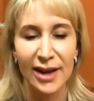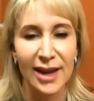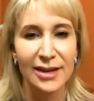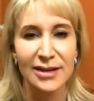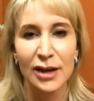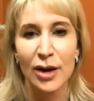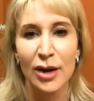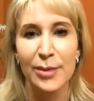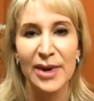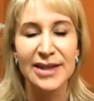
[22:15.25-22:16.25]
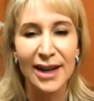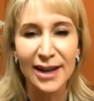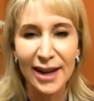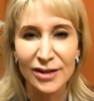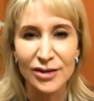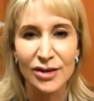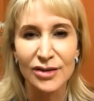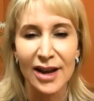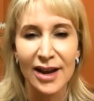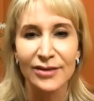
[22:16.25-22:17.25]
I can't tell you how many skin
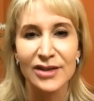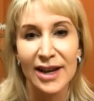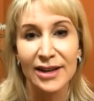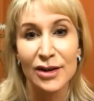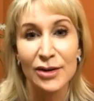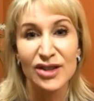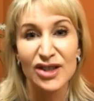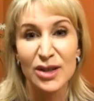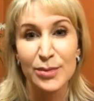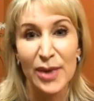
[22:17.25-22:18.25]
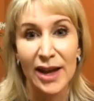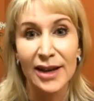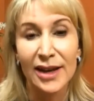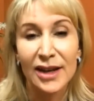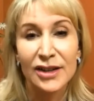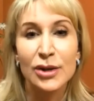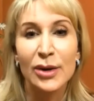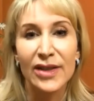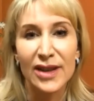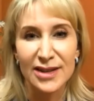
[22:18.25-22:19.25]
cancers I've diagnosed just by
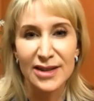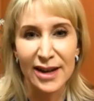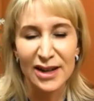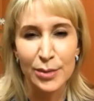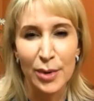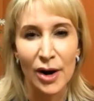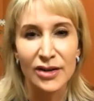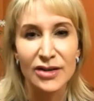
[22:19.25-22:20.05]
doing the aesthetics part.